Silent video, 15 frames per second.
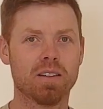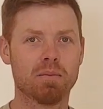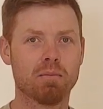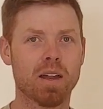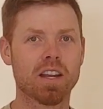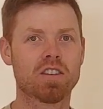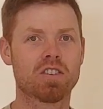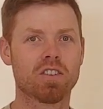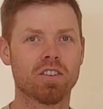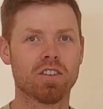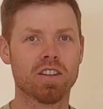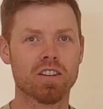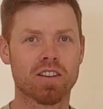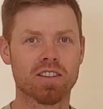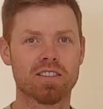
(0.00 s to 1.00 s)
make sure
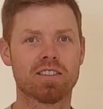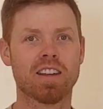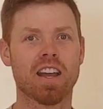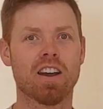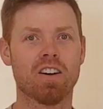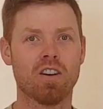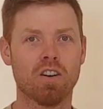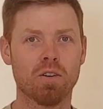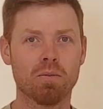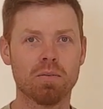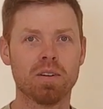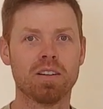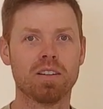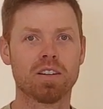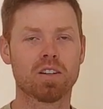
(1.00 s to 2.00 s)
that you can stay at
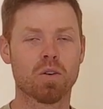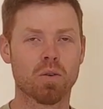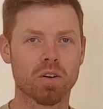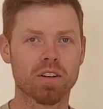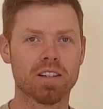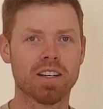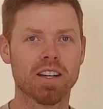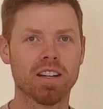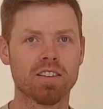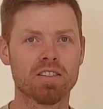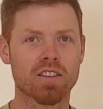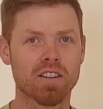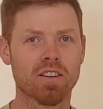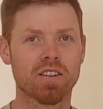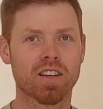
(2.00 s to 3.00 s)
home, quarantine,
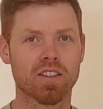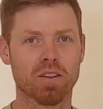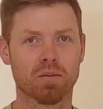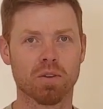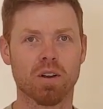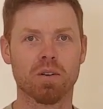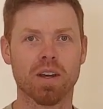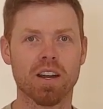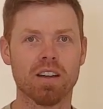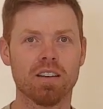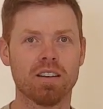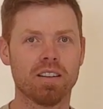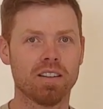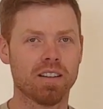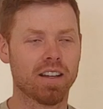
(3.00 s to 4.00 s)
so you don't get the Rona,
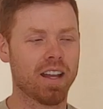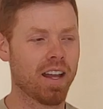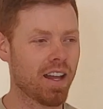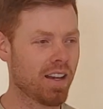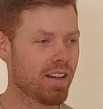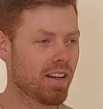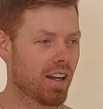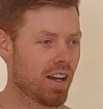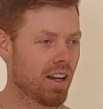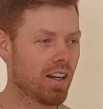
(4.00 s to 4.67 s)
and,